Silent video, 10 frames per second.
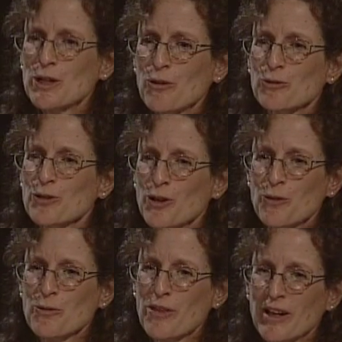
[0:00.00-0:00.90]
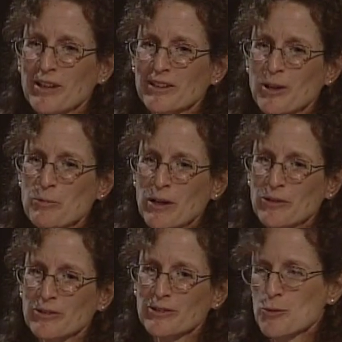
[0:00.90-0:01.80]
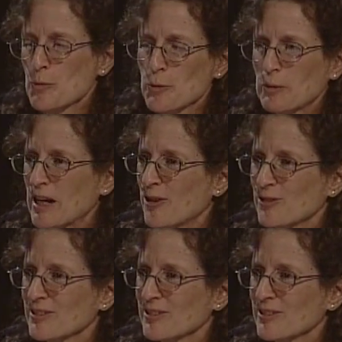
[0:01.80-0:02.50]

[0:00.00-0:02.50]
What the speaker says: don't know that about sperm count?